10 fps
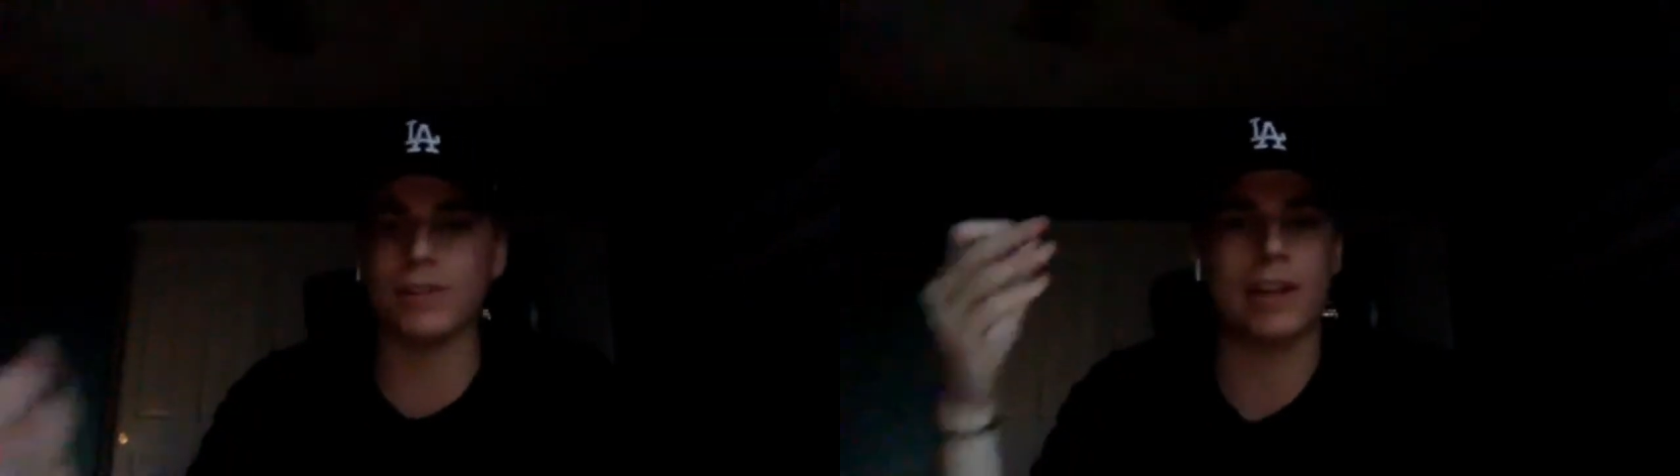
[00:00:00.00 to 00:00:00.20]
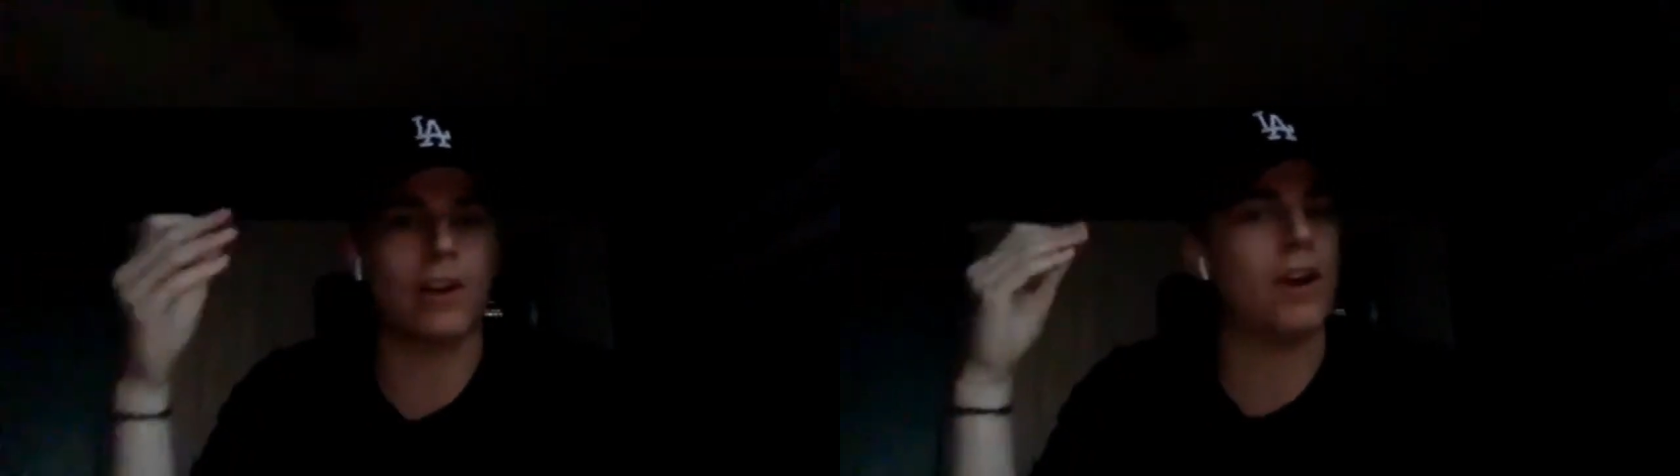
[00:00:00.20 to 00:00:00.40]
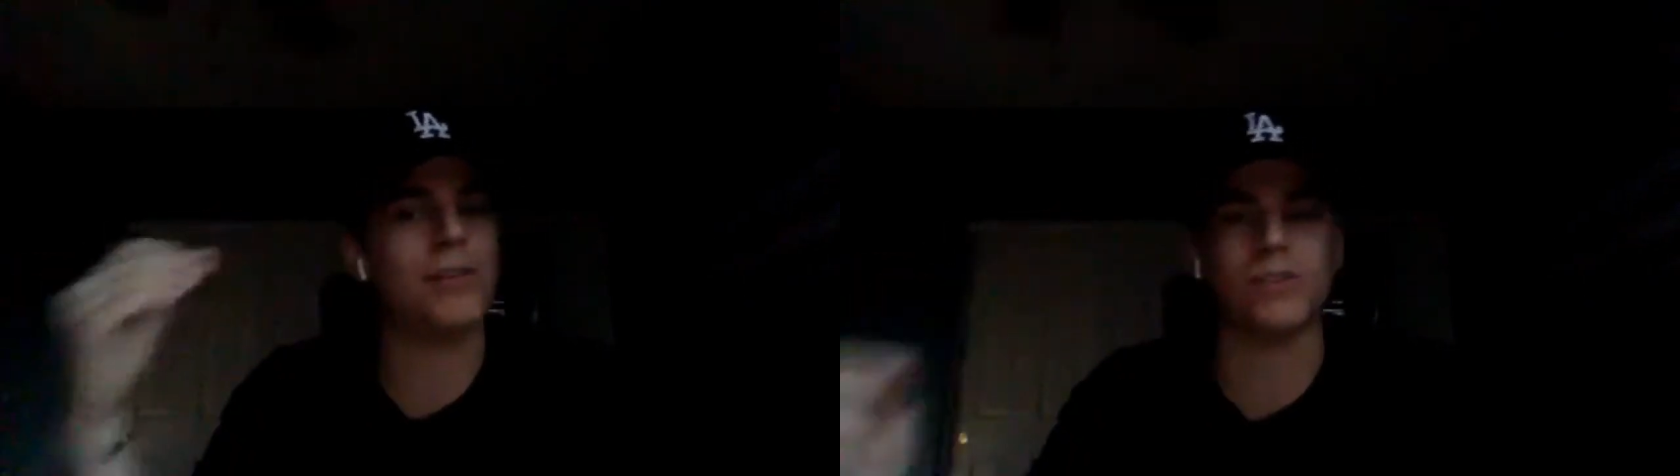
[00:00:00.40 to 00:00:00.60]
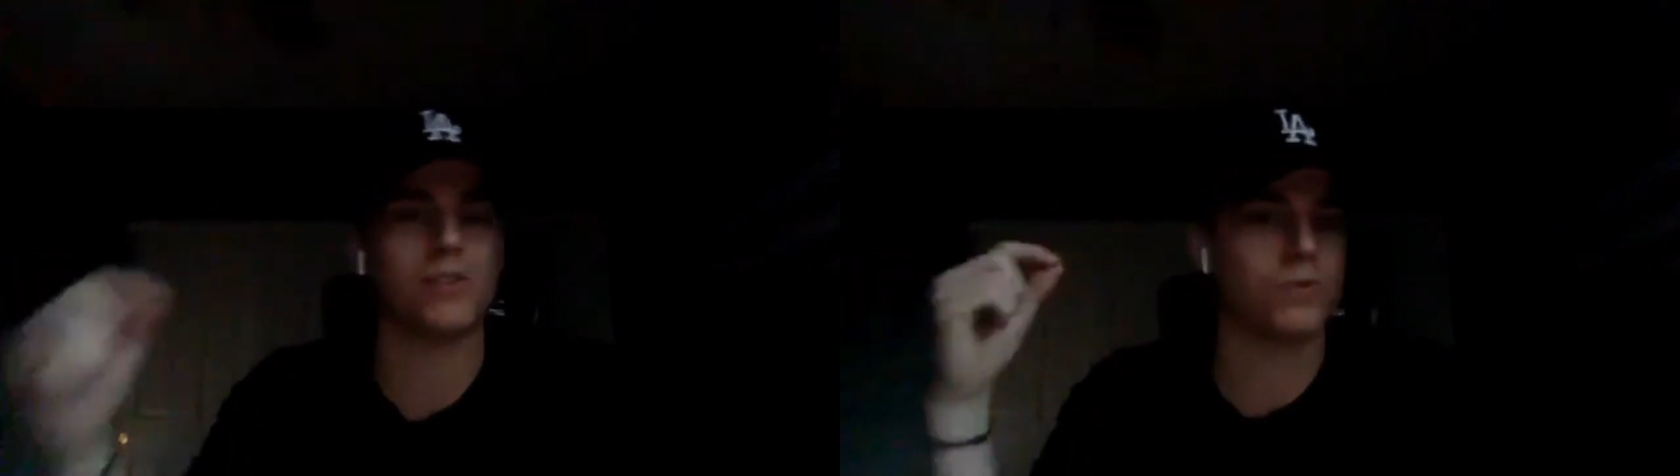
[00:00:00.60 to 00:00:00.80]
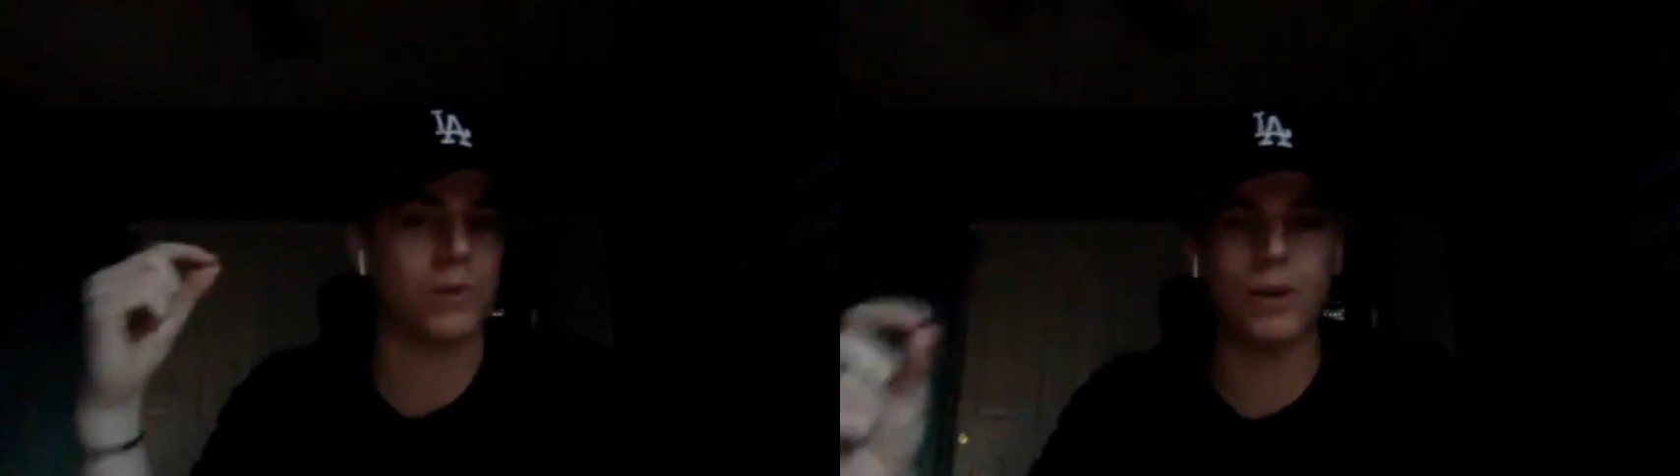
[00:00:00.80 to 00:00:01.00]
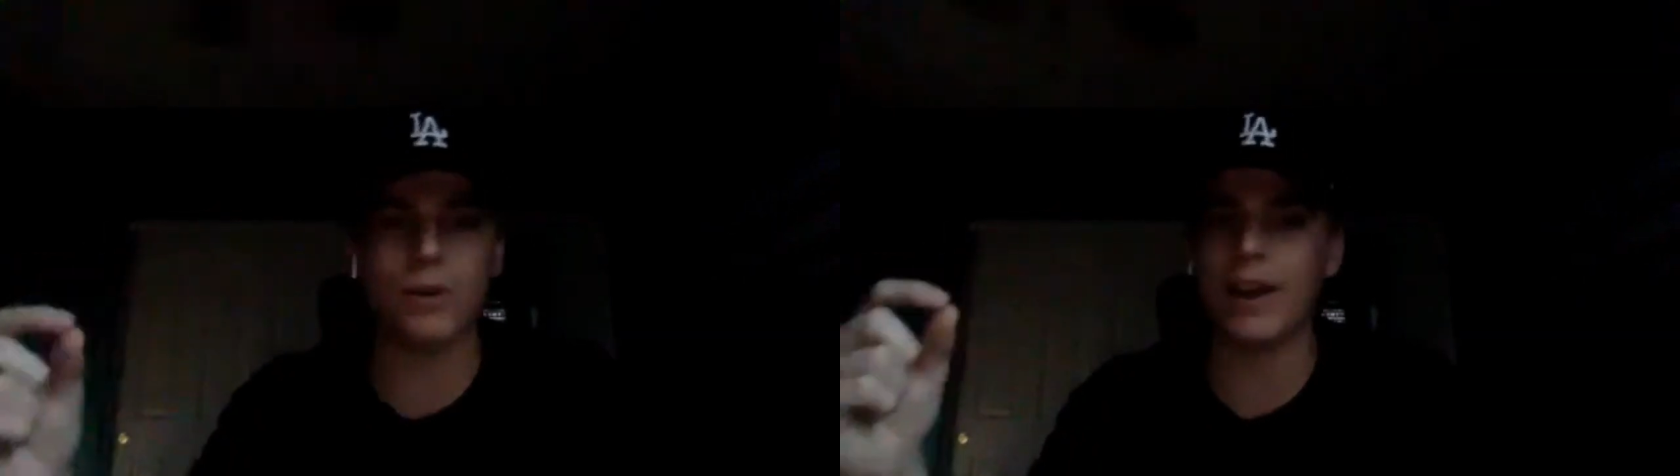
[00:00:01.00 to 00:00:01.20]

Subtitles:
it's like, all right, this is real.